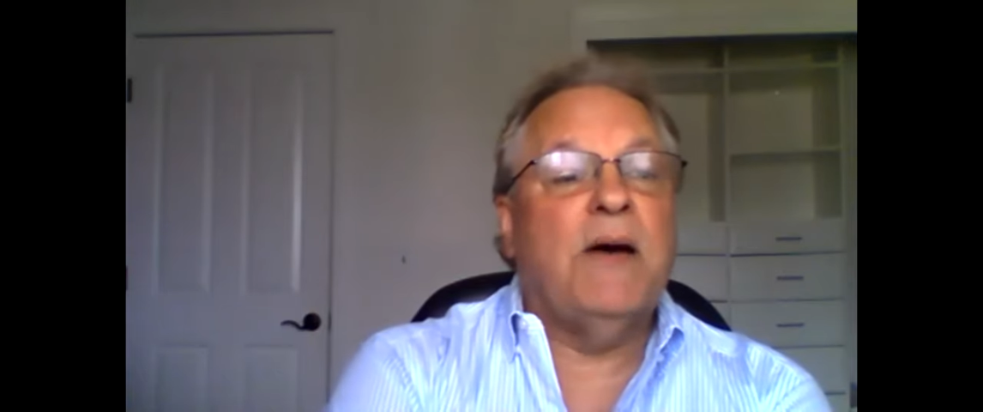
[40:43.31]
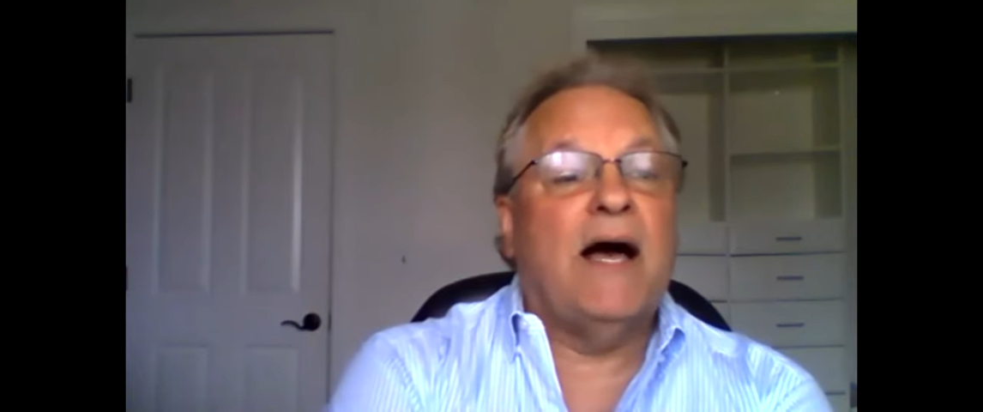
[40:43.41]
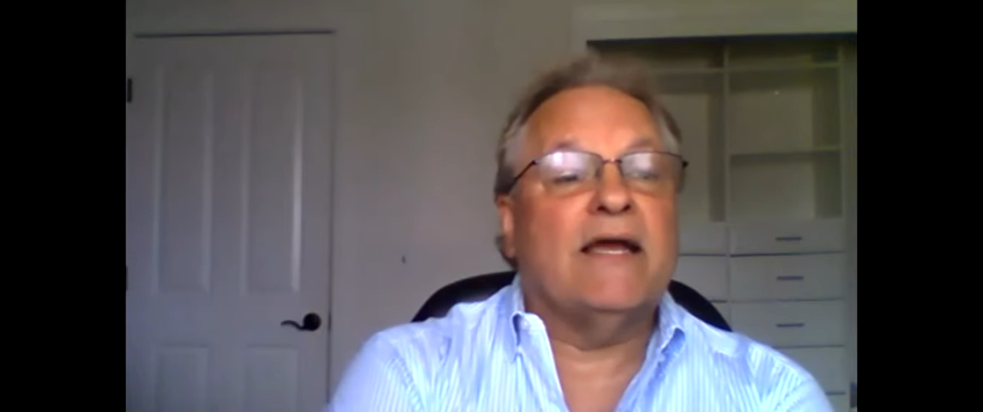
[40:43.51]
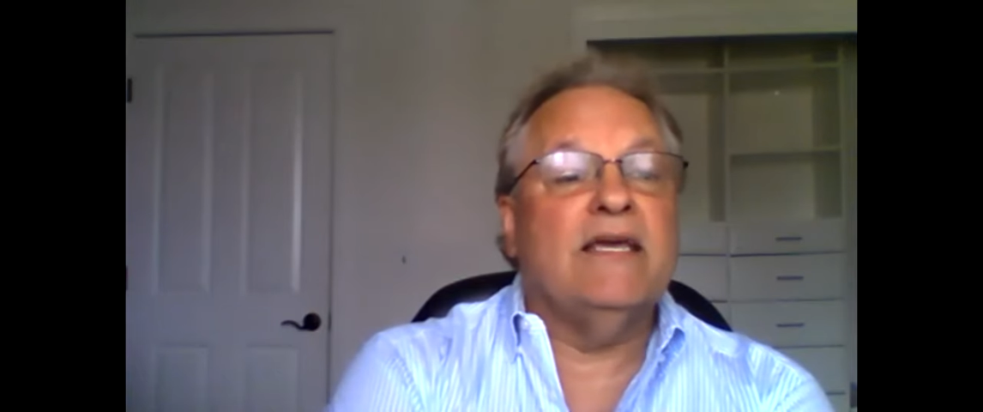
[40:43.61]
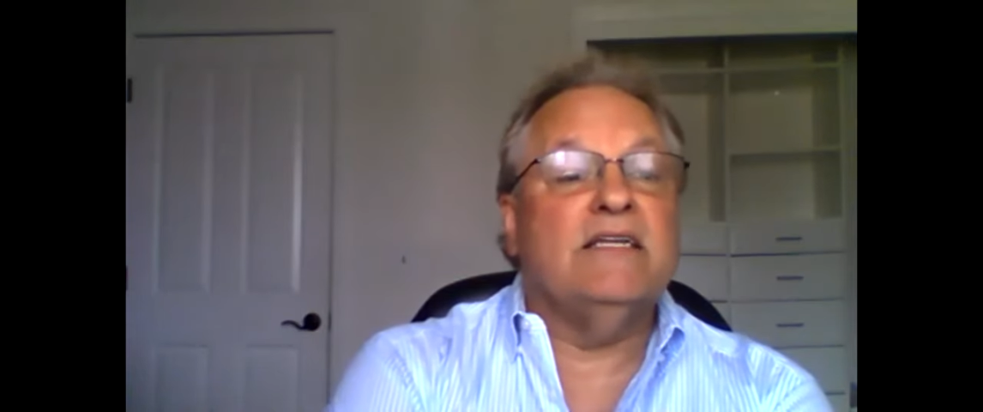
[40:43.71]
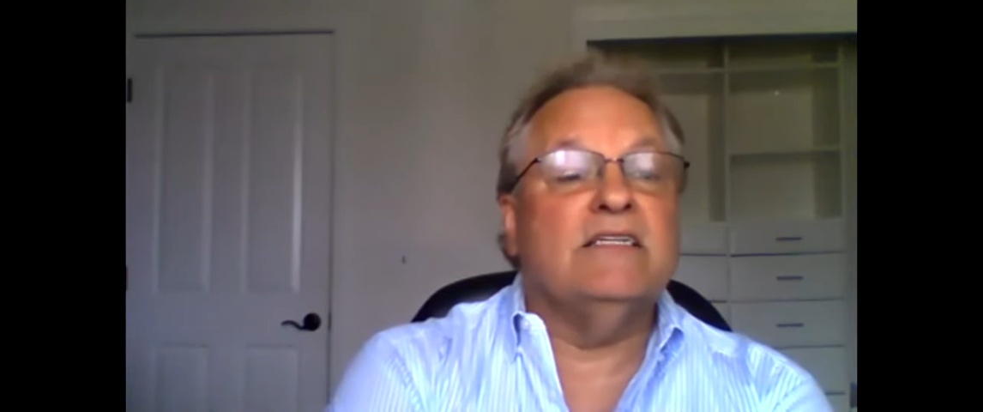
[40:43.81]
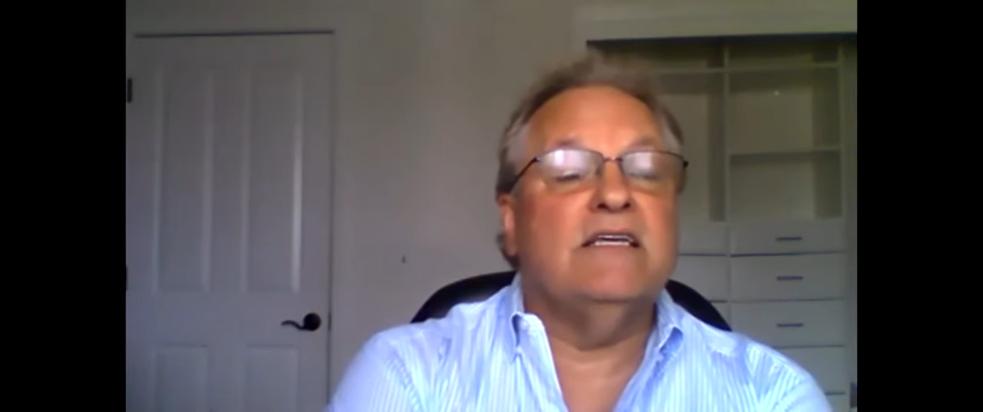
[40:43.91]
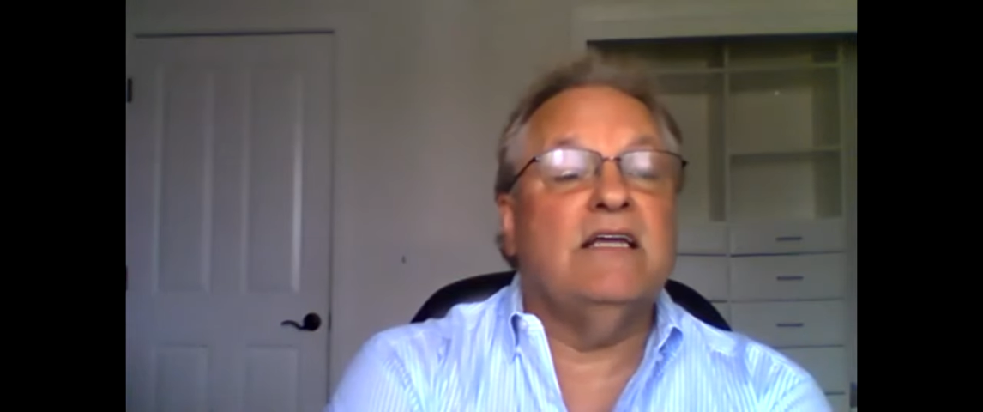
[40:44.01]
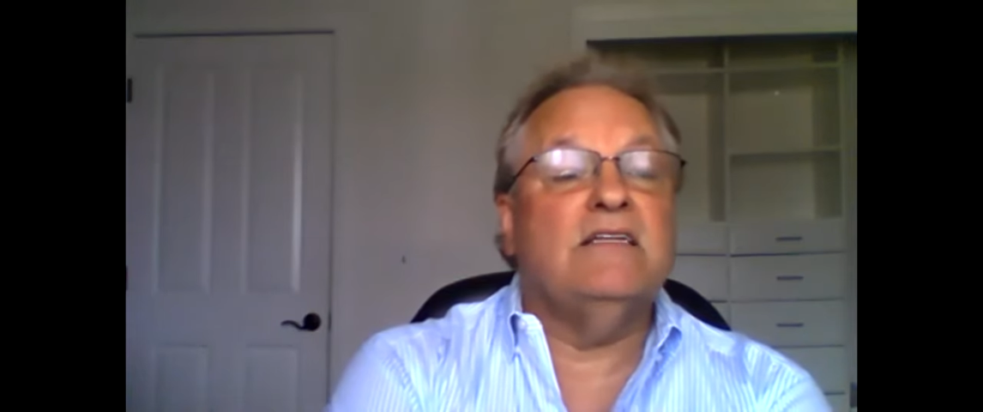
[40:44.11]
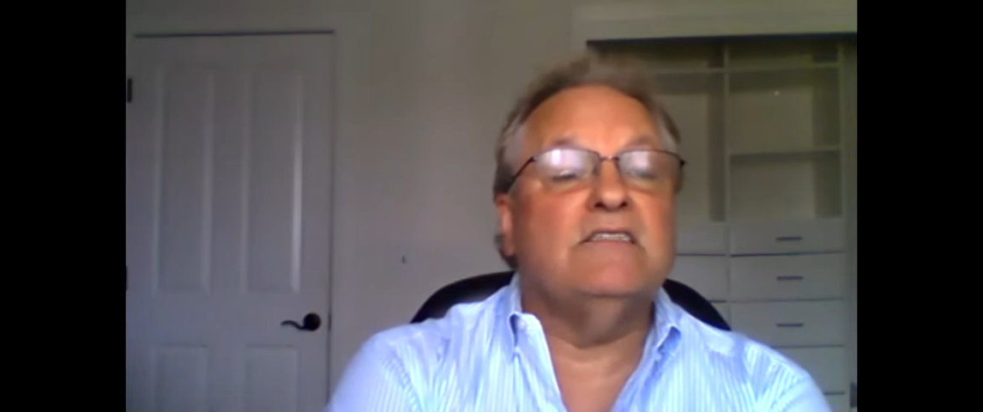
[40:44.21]
back into
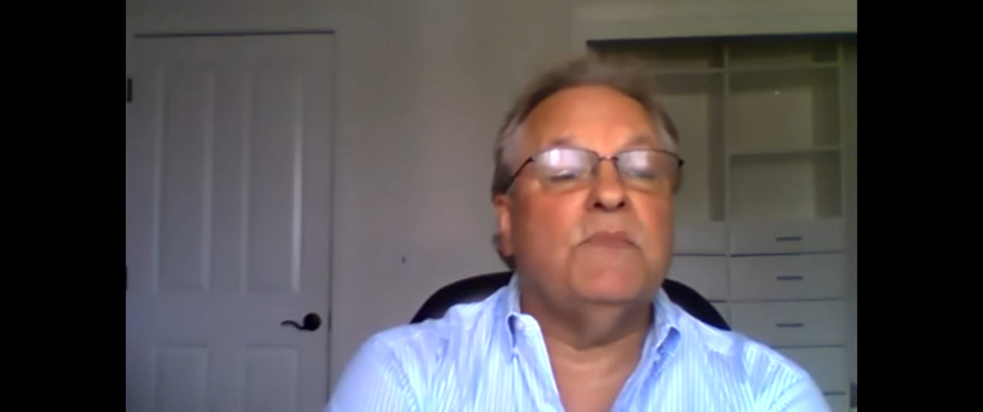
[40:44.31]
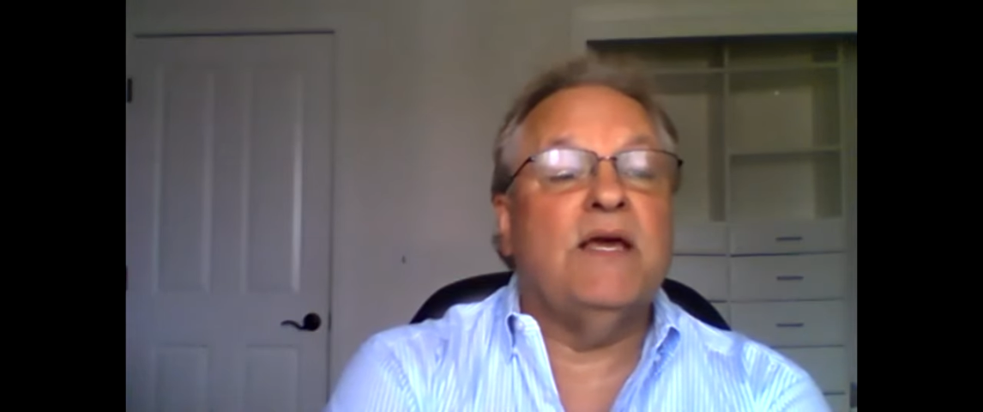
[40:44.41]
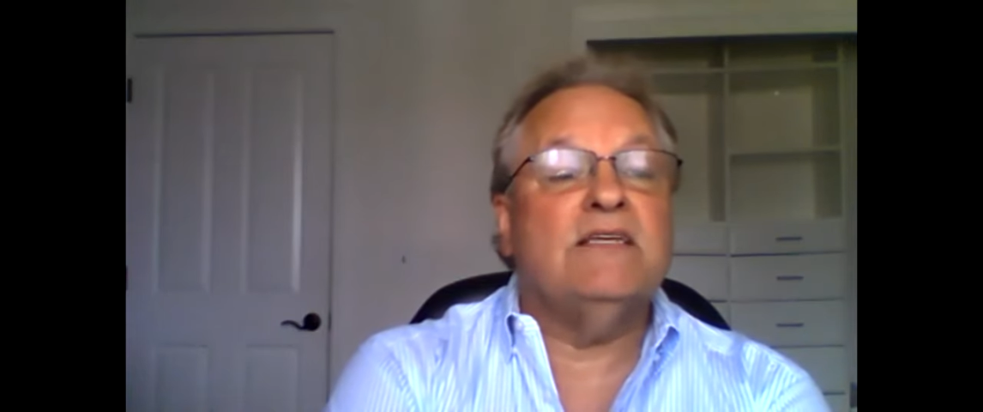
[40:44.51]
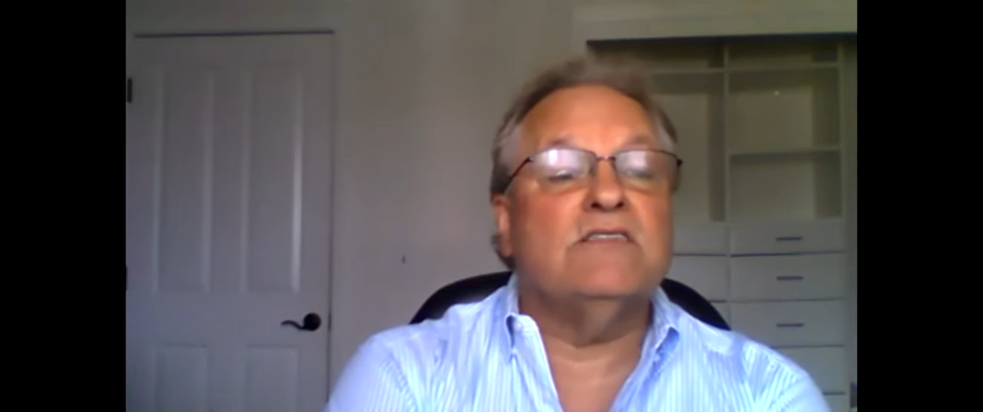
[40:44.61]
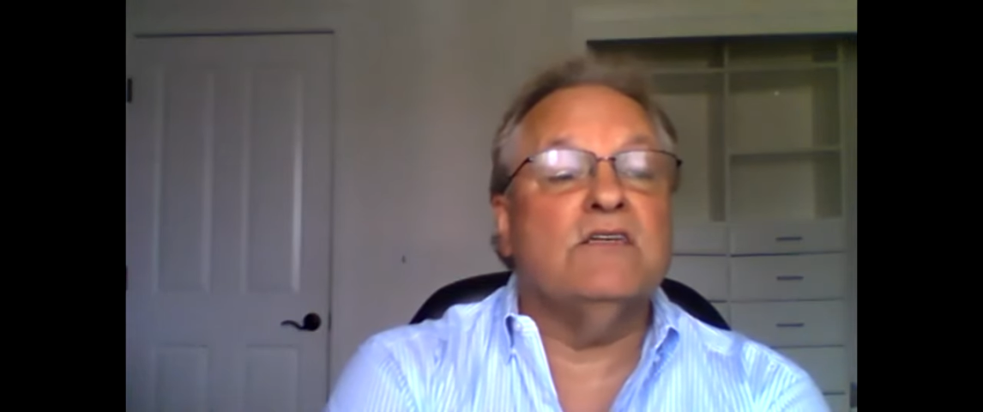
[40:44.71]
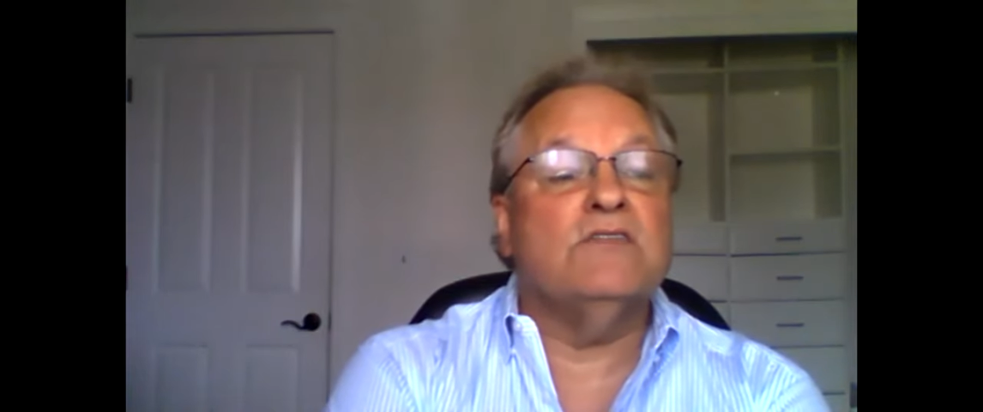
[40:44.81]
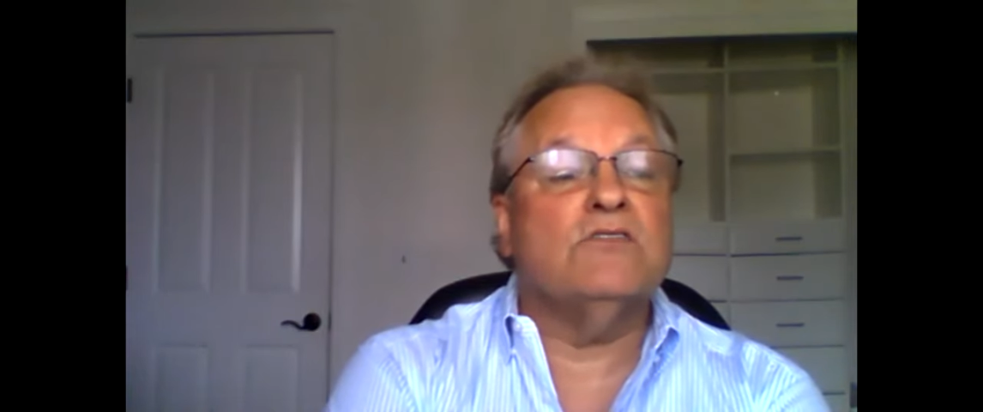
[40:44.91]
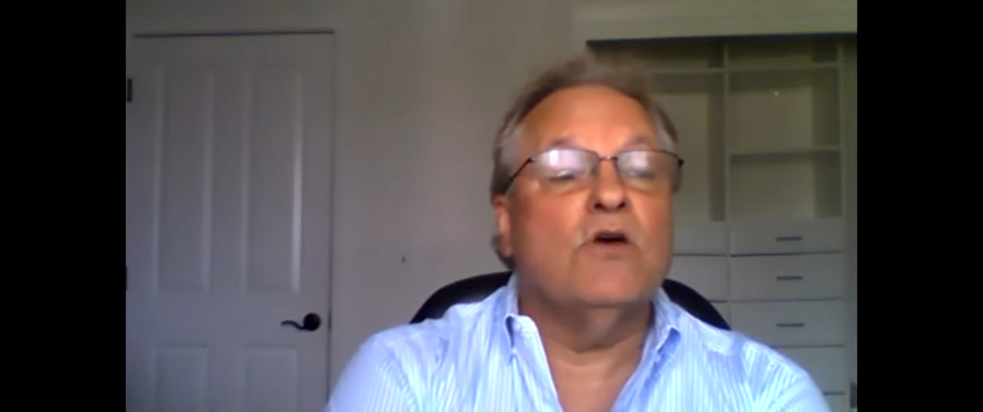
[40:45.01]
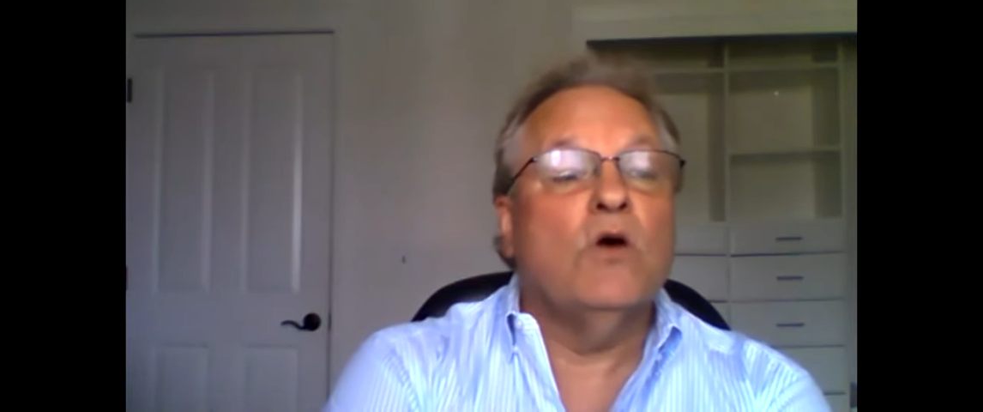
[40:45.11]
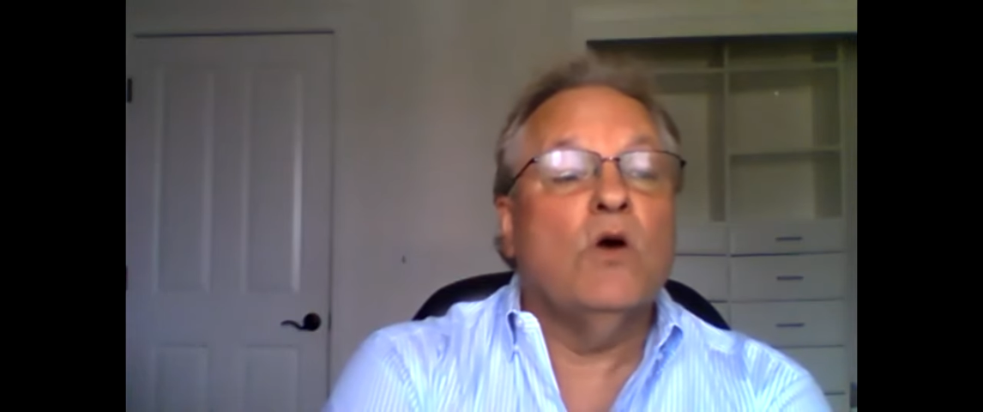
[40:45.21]
tenant spaces